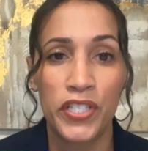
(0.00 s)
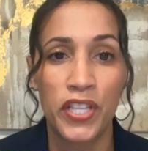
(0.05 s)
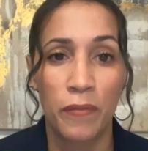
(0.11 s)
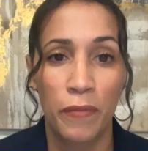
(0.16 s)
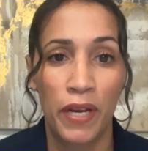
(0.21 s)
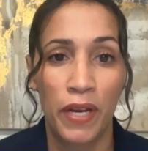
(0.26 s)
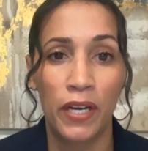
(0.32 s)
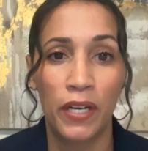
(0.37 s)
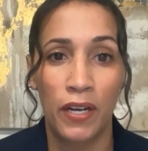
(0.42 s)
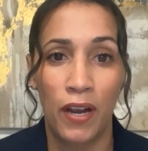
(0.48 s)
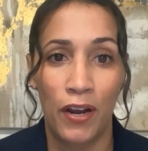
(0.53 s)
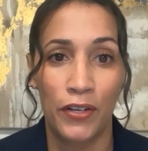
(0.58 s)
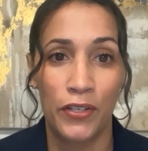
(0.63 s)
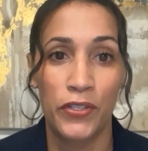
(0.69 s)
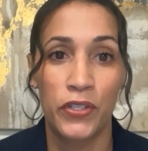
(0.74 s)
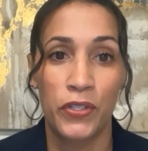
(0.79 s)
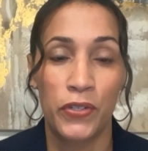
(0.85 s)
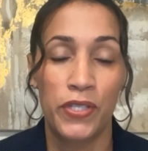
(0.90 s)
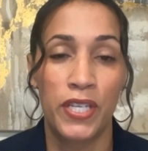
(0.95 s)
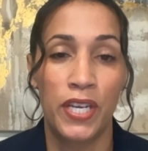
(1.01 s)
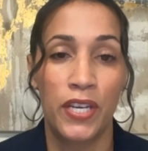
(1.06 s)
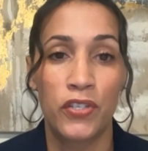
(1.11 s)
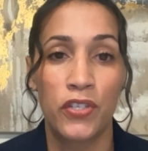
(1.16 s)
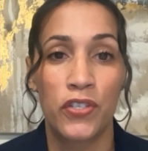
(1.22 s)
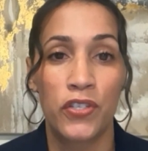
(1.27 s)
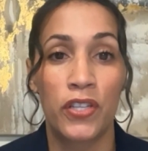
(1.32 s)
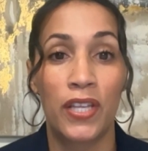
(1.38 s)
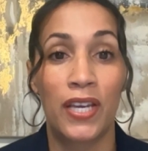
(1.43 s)
to the American Heart
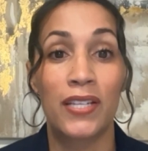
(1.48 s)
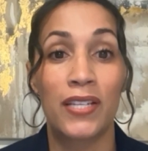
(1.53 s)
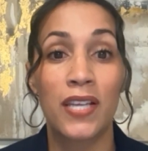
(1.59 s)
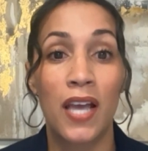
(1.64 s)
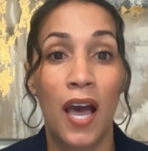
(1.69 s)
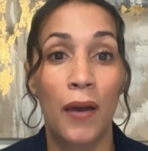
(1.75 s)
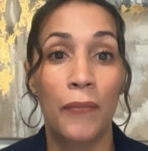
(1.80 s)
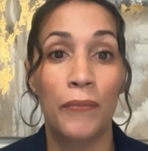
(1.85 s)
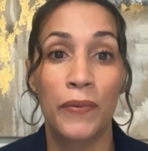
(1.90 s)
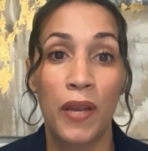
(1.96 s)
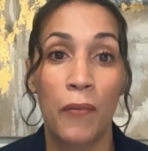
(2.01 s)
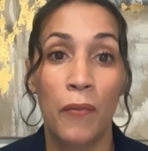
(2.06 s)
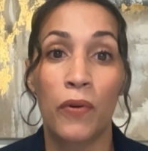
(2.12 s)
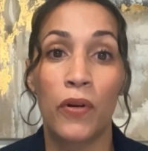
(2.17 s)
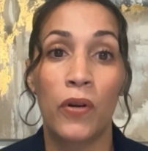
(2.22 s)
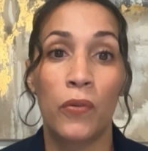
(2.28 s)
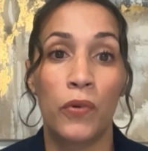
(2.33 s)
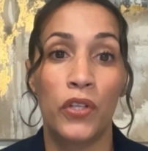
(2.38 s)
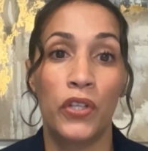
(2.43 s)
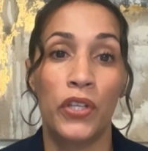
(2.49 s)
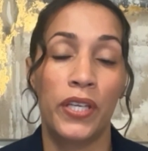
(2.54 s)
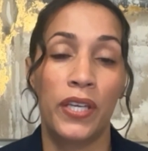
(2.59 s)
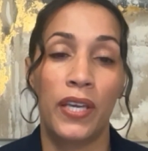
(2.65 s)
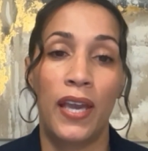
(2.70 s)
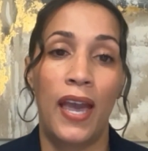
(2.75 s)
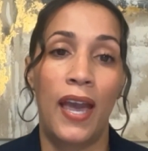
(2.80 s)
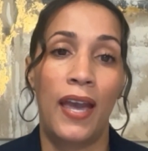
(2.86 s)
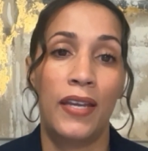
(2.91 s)
Association, so that top number we're
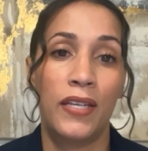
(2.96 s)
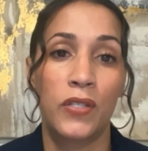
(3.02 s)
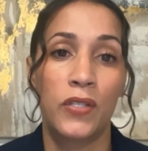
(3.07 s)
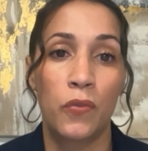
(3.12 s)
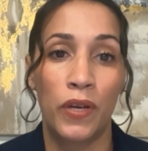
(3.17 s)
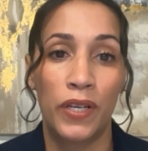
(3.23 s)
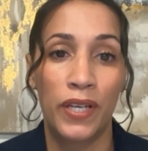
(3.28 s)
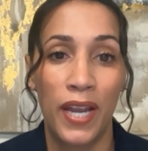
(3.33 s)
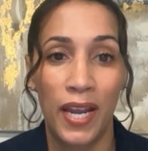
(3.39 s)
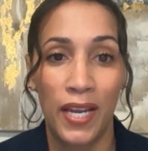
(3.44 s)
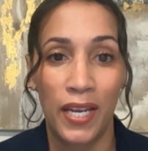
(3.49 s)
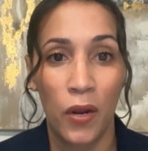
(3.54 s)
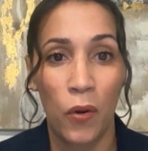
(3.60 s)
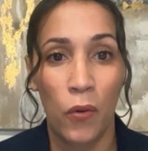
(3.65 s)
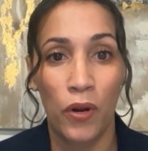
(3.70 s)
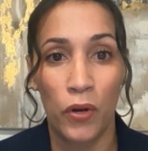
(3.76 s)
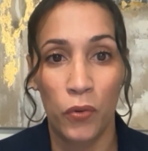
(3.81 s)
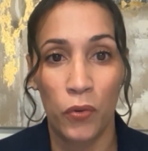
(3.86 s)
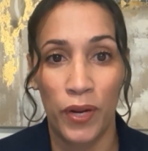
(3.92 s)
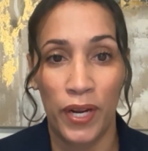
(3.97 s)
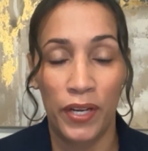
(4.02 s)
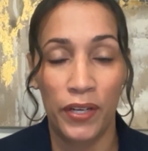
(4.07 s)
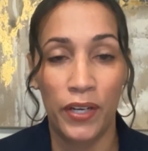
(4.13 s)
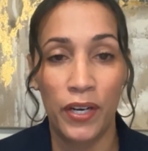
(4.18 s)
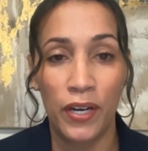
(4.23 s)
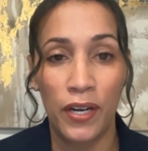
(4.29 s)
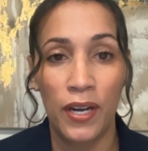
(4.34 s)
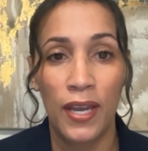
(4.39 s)
looking at is 180 or
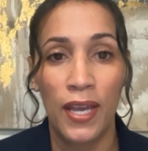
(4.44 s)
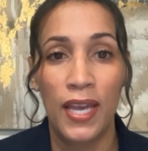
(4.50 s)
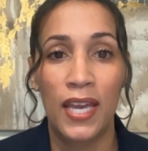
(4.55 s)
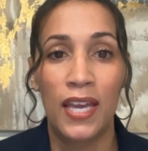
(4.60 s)
greater.